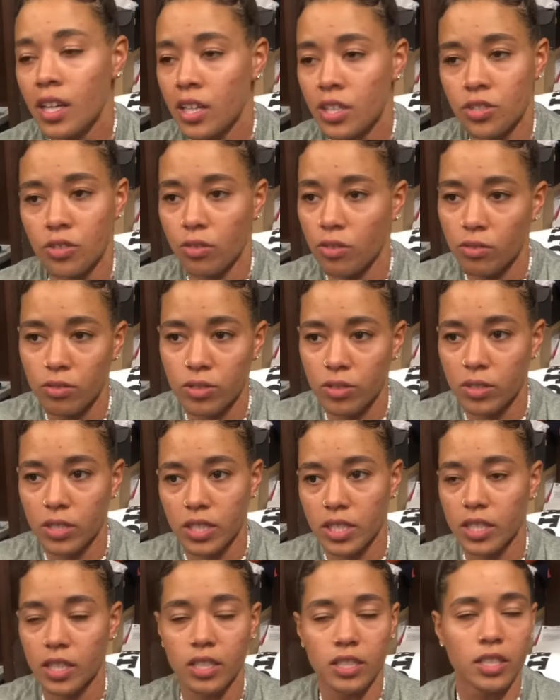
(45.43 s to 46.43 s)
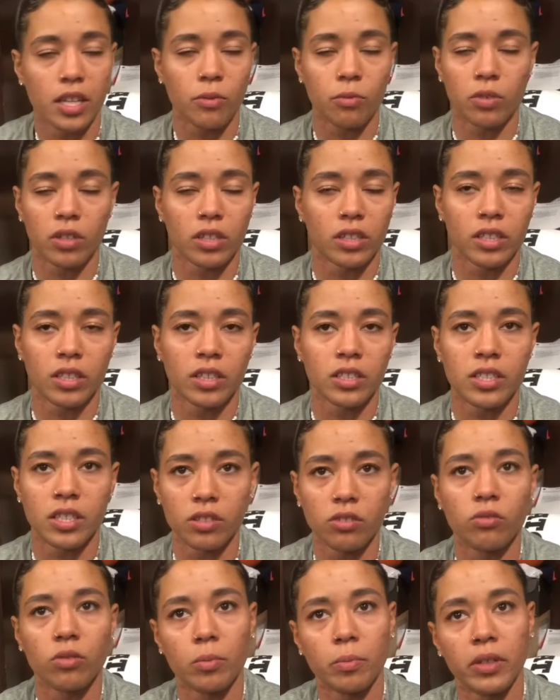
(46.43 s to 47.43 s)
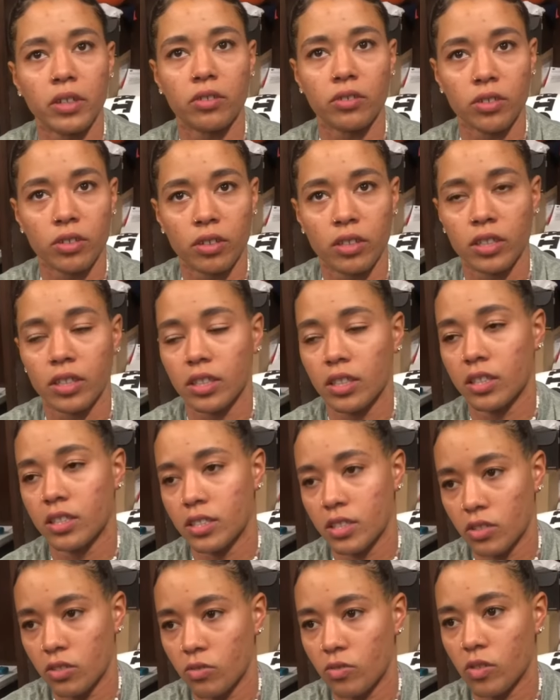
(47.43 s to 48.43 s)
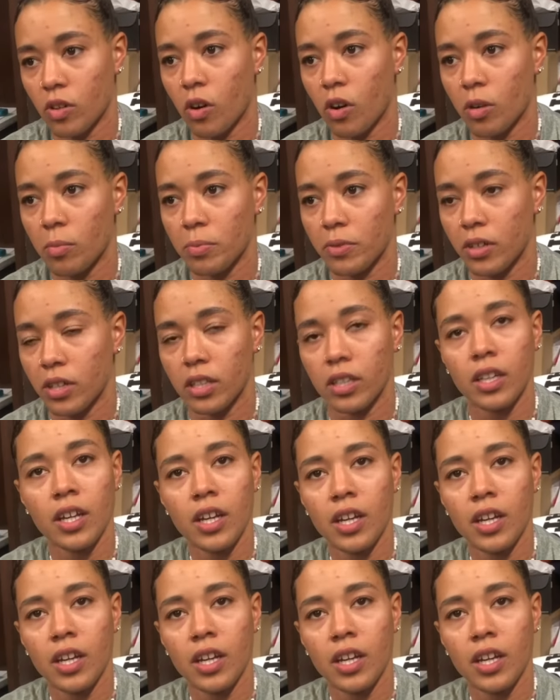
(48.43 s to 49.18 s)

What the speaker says: So those are just things that we're going to continue to build on and continue to harp on.